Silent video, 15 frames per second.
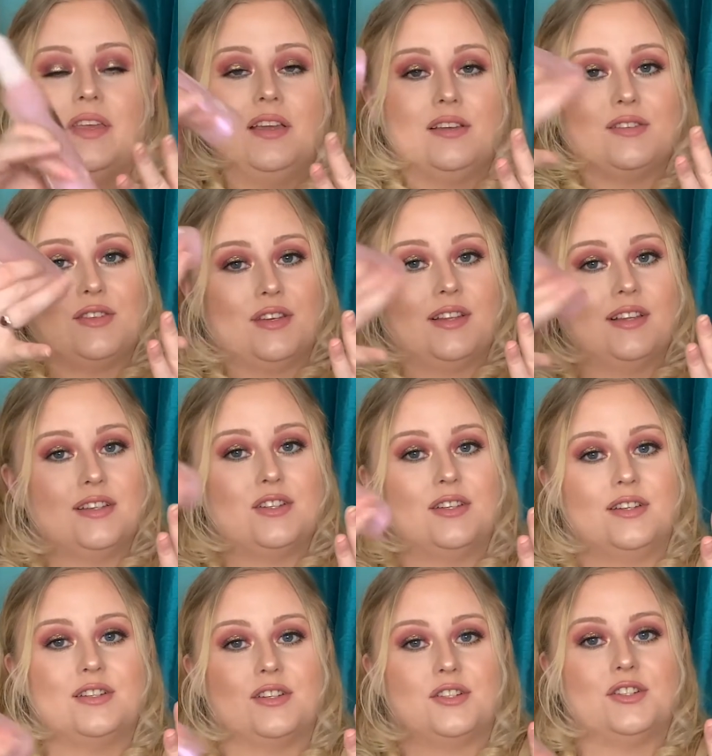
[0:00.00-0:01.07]
So you literally
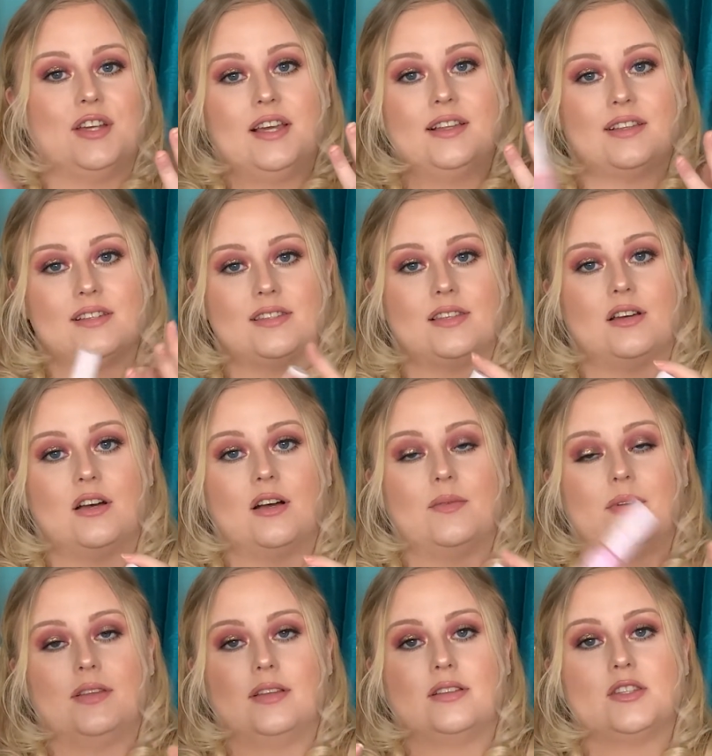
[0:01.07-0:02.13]
just shake this up
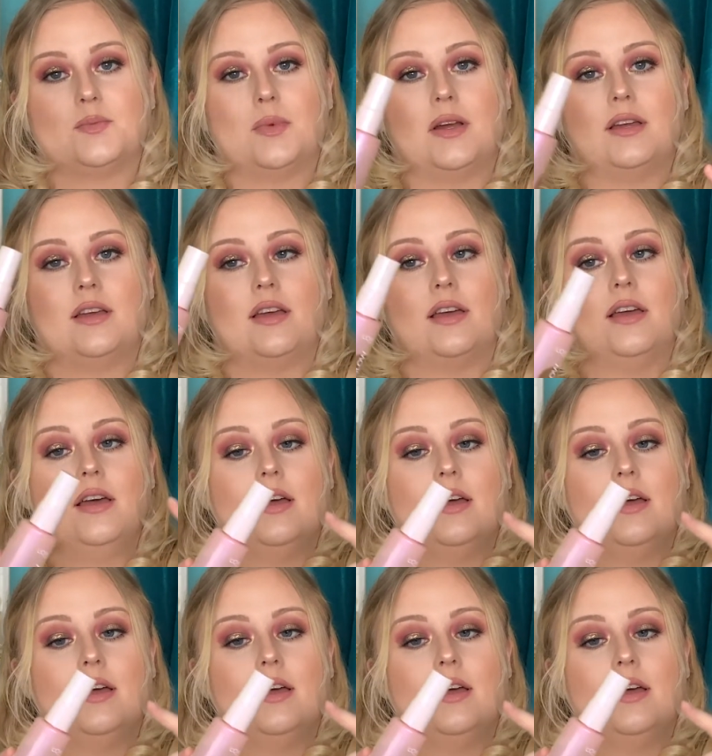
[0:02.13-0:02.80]
and then spray it.